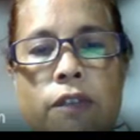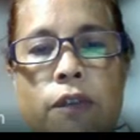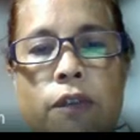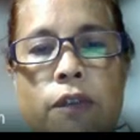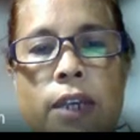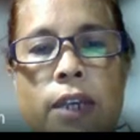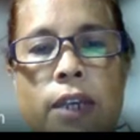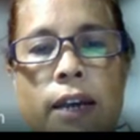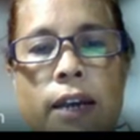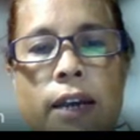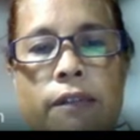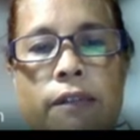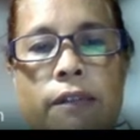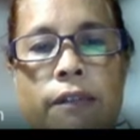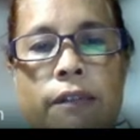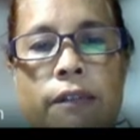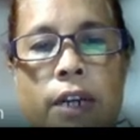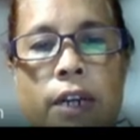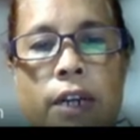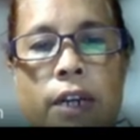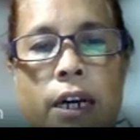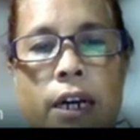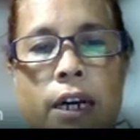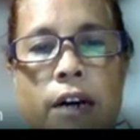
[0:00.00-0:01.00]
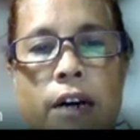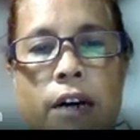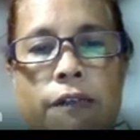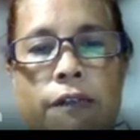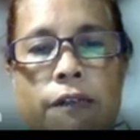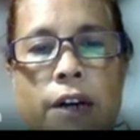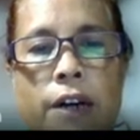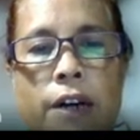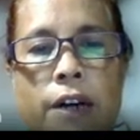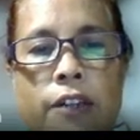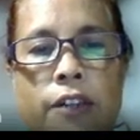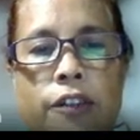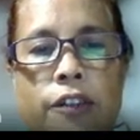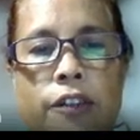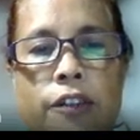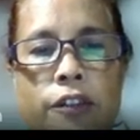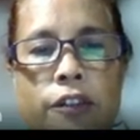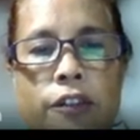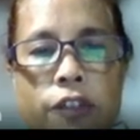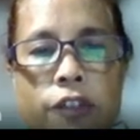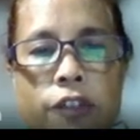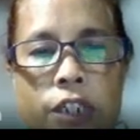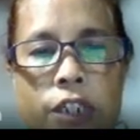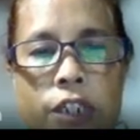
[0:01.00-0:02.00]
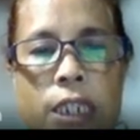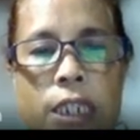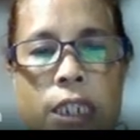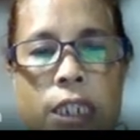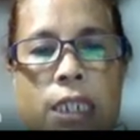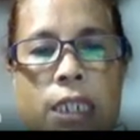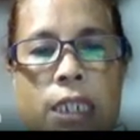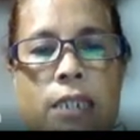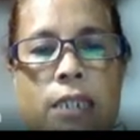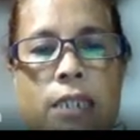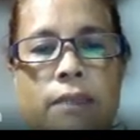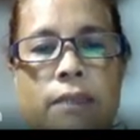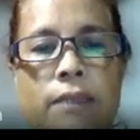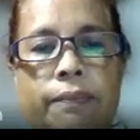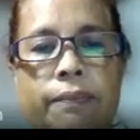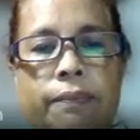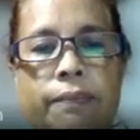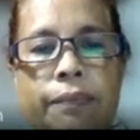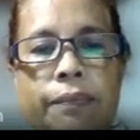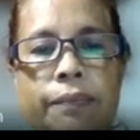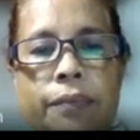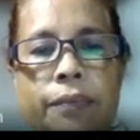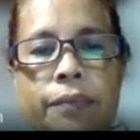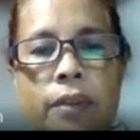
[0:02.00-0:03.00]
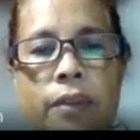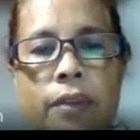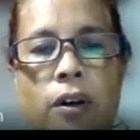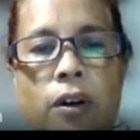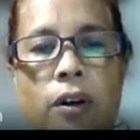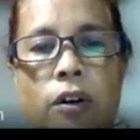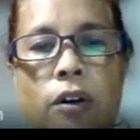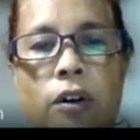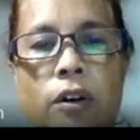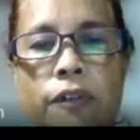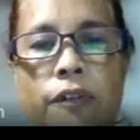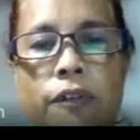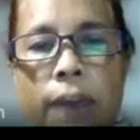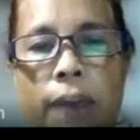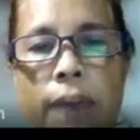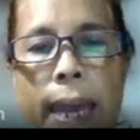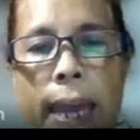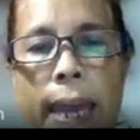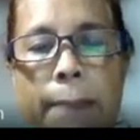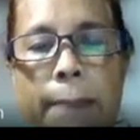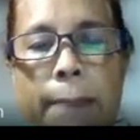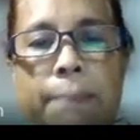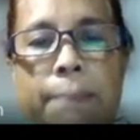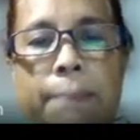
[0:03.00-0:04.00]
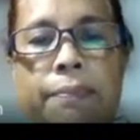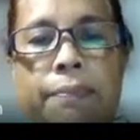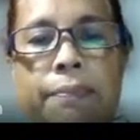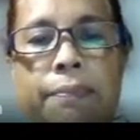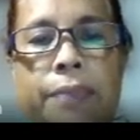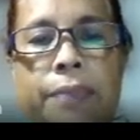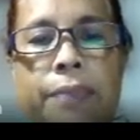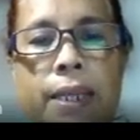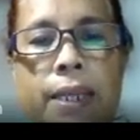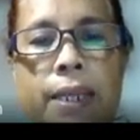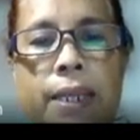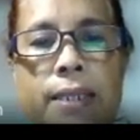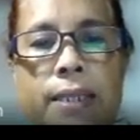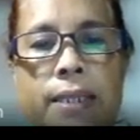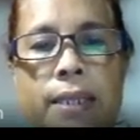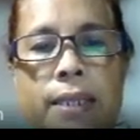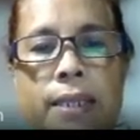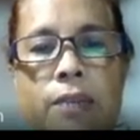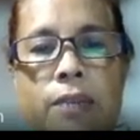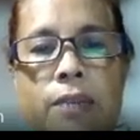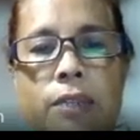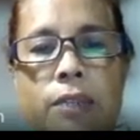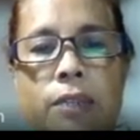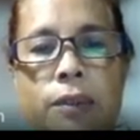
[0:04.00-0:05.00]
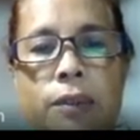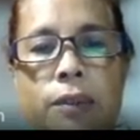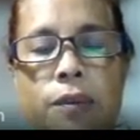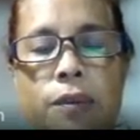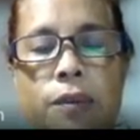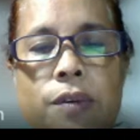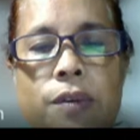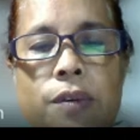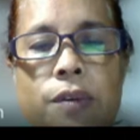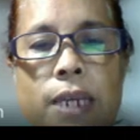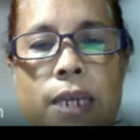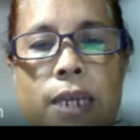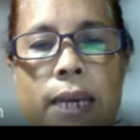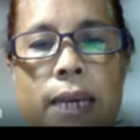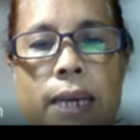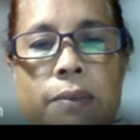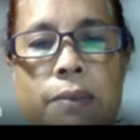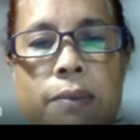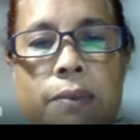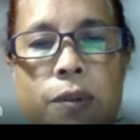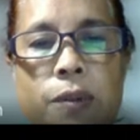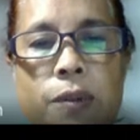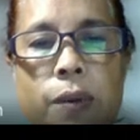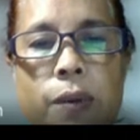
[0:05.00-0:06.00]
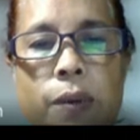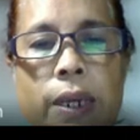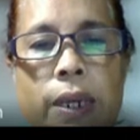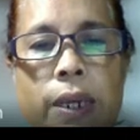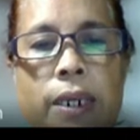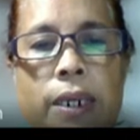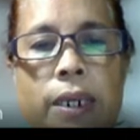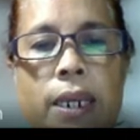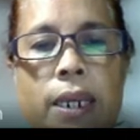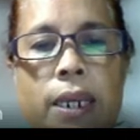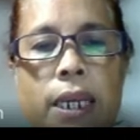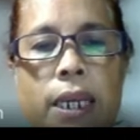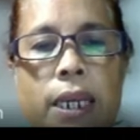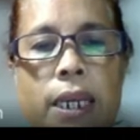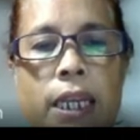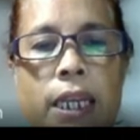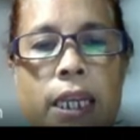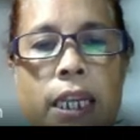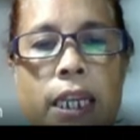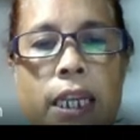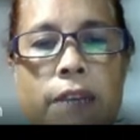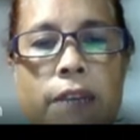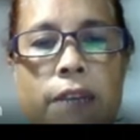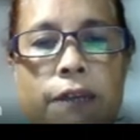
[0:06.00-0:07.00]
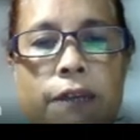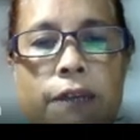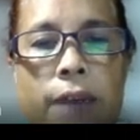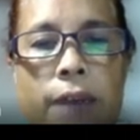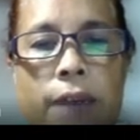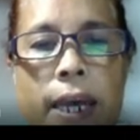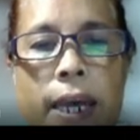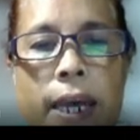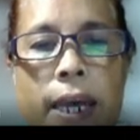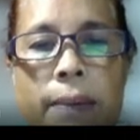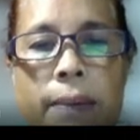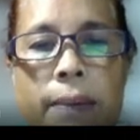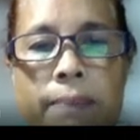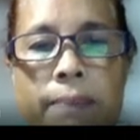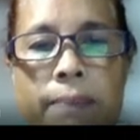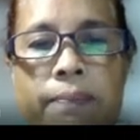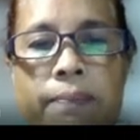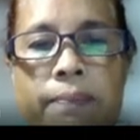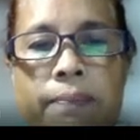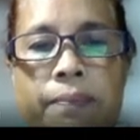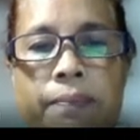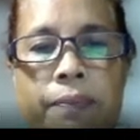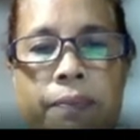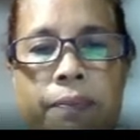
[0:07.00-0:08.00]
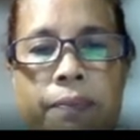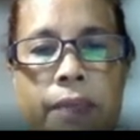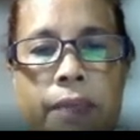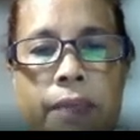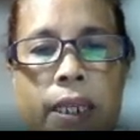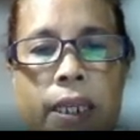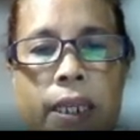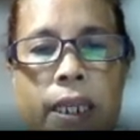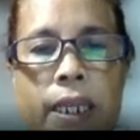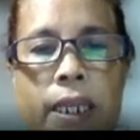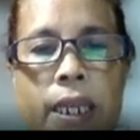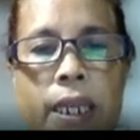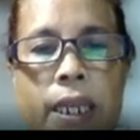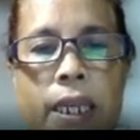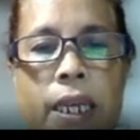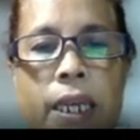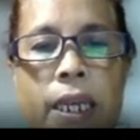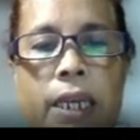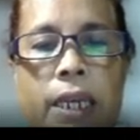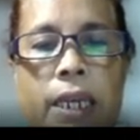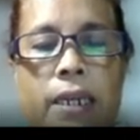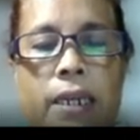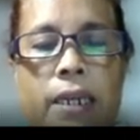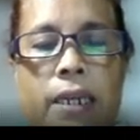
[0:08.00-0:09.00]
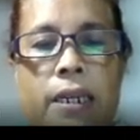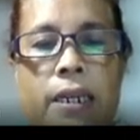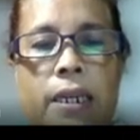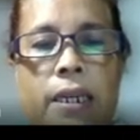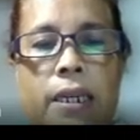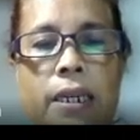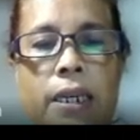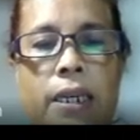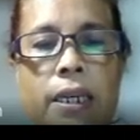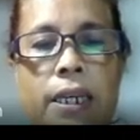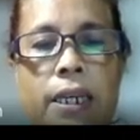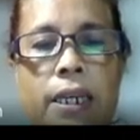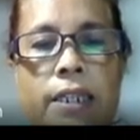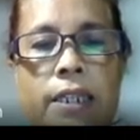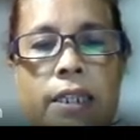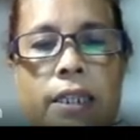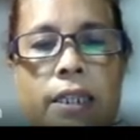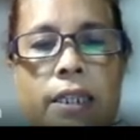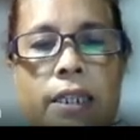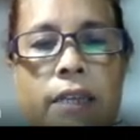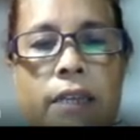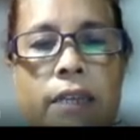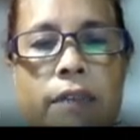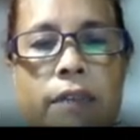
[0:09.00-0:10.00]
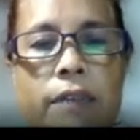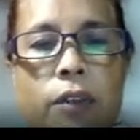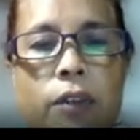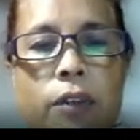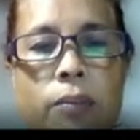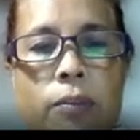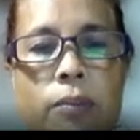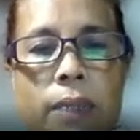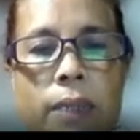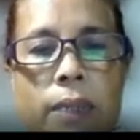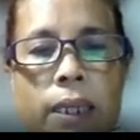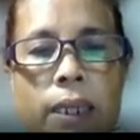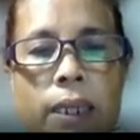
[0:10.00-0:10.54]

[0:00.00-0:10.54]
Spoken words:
we have a function g of m is equal to 3m squared, if m in here is given to be